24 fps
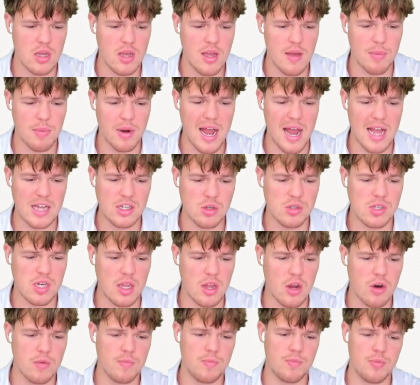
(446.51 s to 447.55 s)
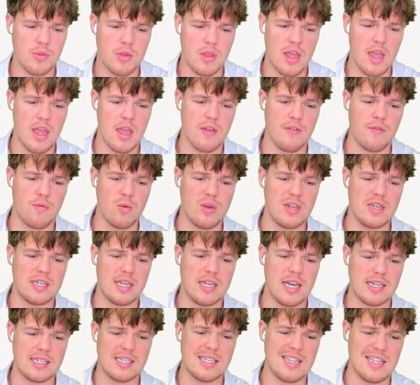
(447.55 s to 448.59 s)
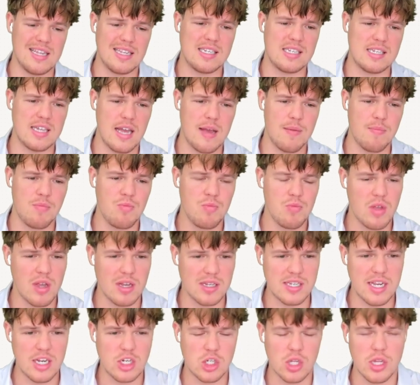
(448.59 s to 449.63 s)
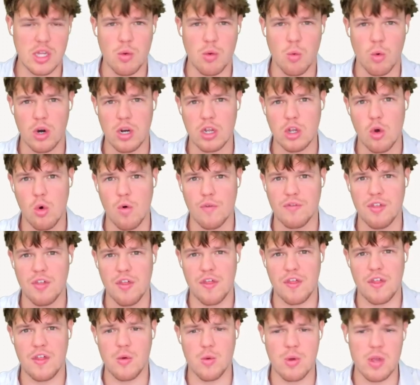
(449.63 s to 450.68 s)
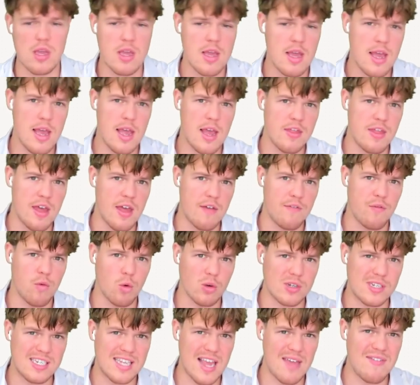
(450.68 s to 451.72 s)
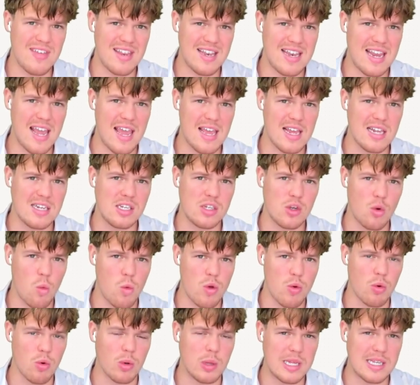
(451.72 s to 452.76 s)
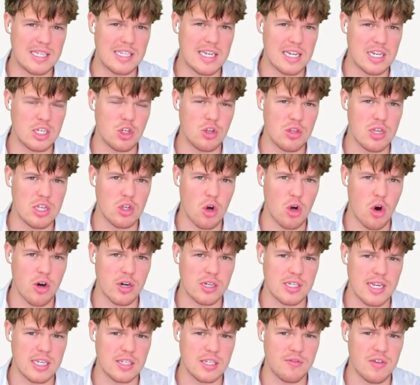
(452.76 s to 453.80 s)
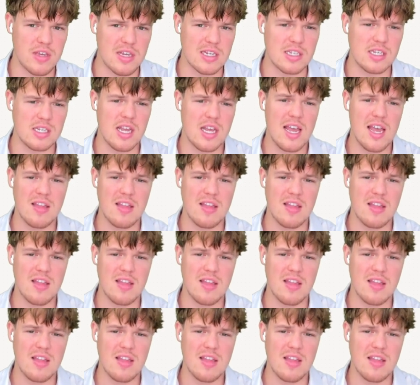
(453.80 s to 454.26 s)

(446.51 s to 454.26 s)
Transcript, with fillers: But as you'll see here, if we test this step, essentially, we're going to go with the theory that for seven days, we were listening to these RSS feeds.